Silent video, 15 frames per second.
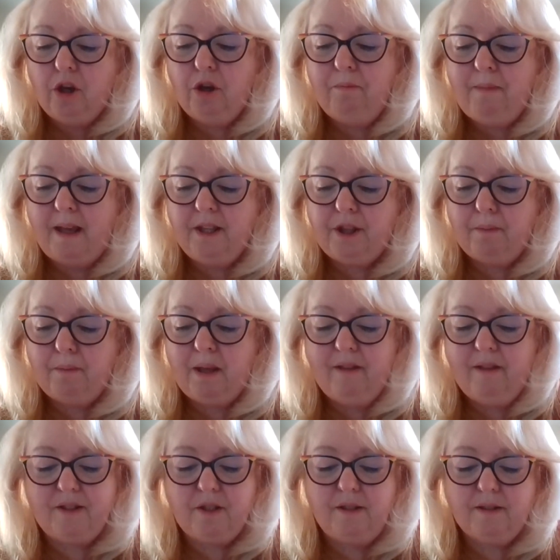who made the
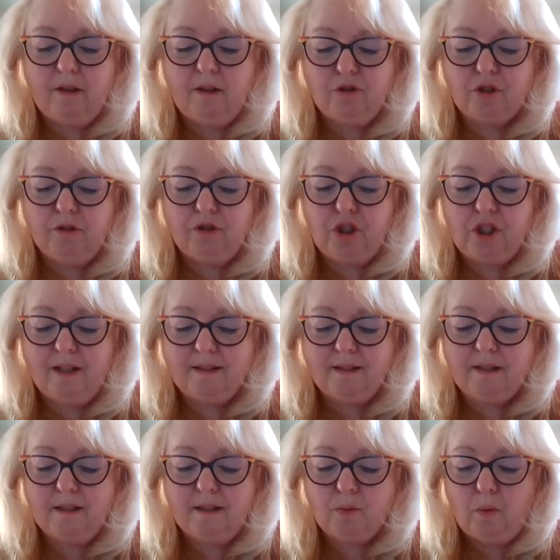pivot to social
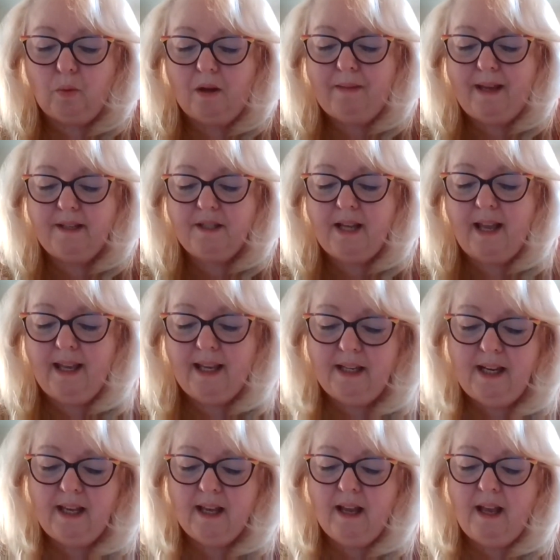justice while
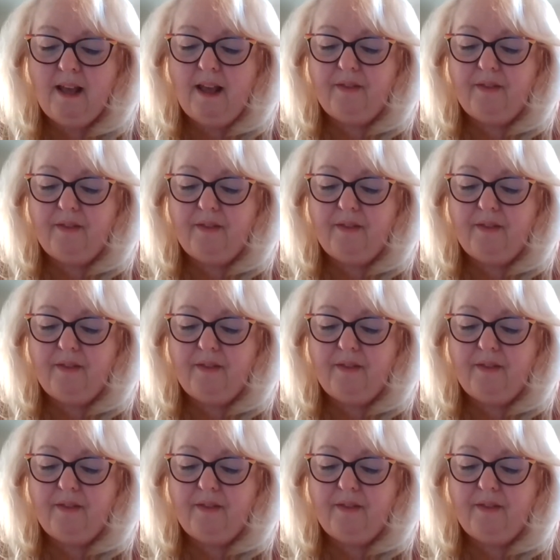maintaining